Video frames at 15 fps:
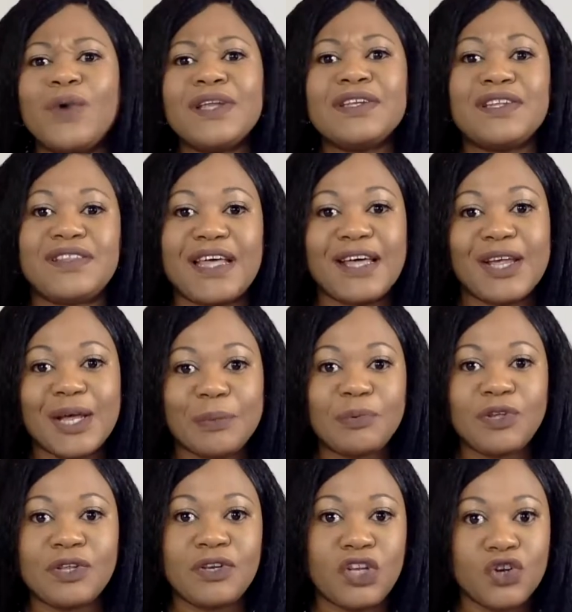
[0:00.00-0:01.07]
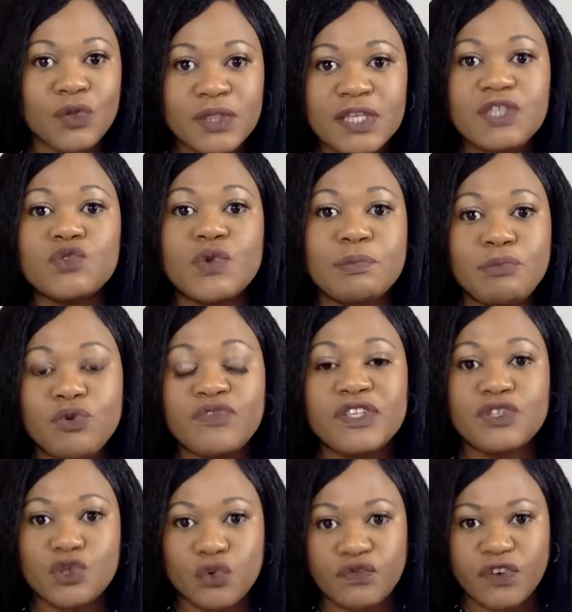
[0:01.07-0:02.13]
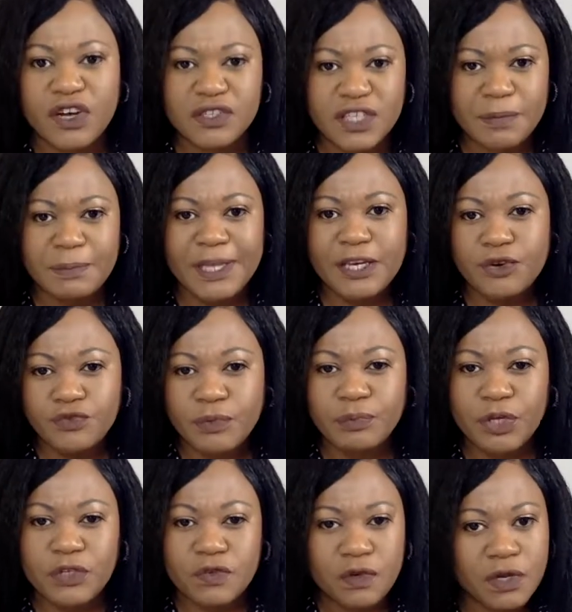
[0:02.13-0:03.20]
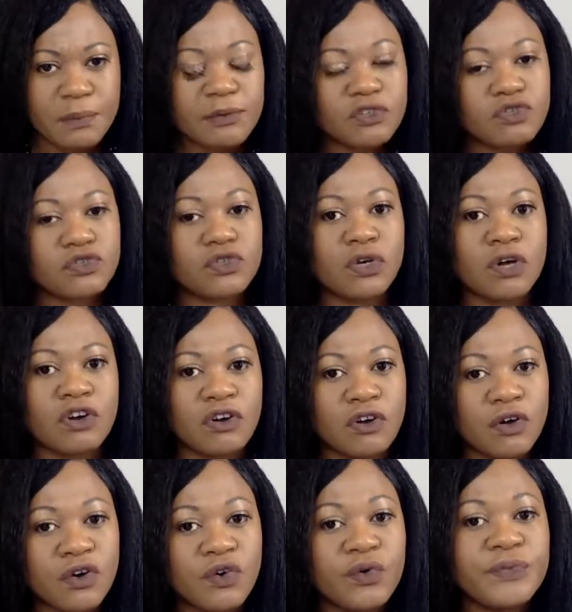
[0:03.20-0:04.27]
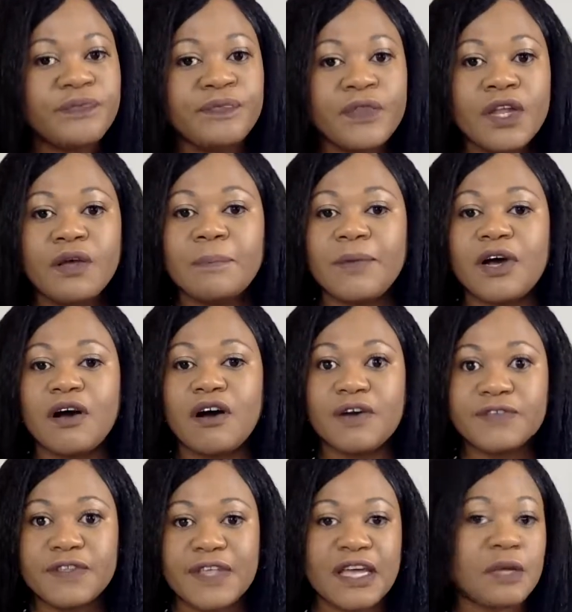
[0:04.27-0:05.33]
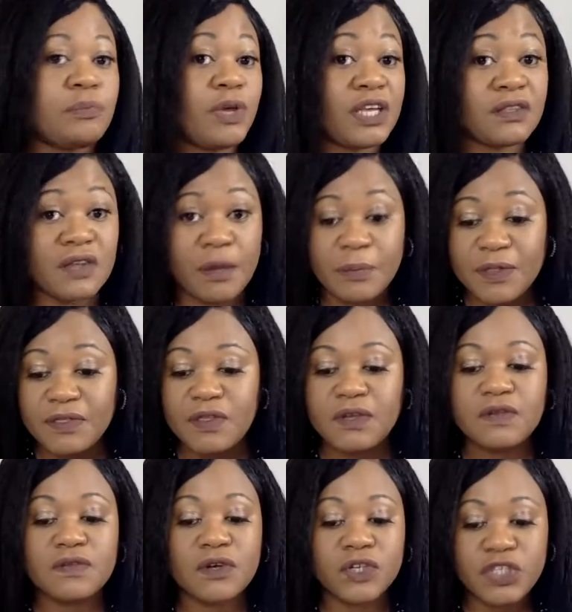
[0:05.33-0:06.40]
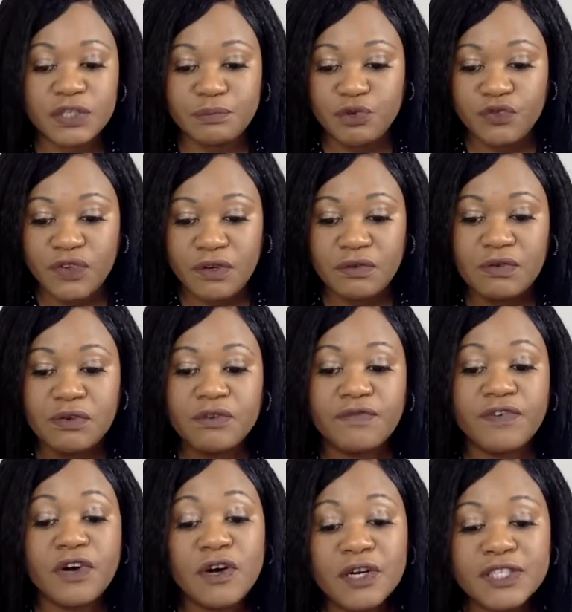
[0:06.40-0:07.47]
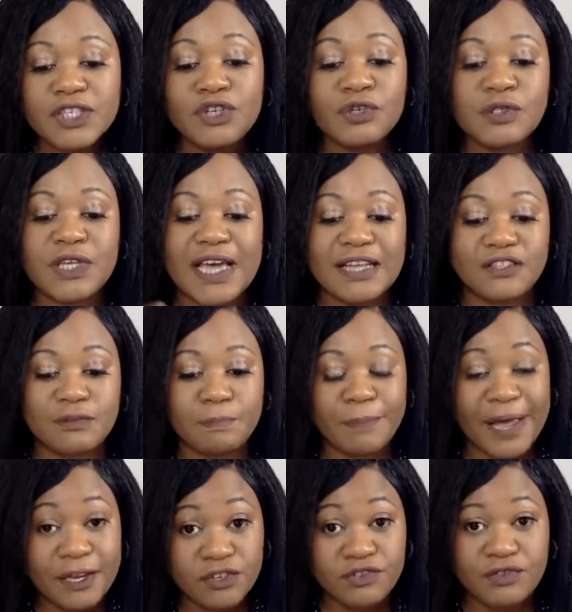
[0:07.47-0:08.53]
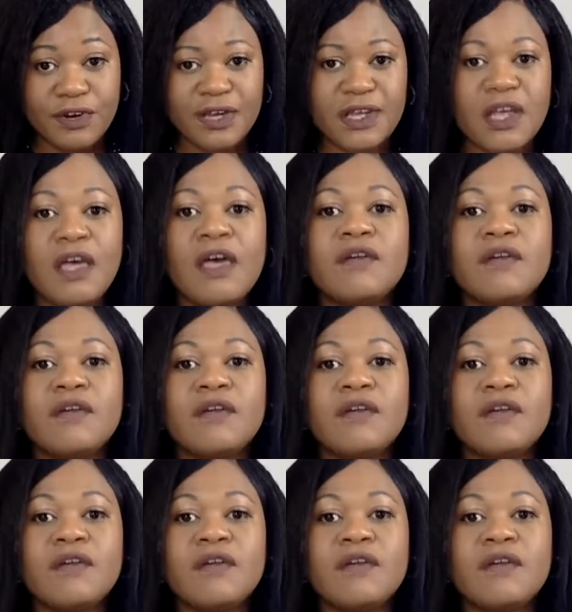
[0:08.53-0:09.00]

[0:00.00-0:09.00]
when did that happen? You know, things were moving so fast. At the beginning of the book, it's a little bit slow, but after that, it picked up and things started moving fast. You know, so I had to backtrack.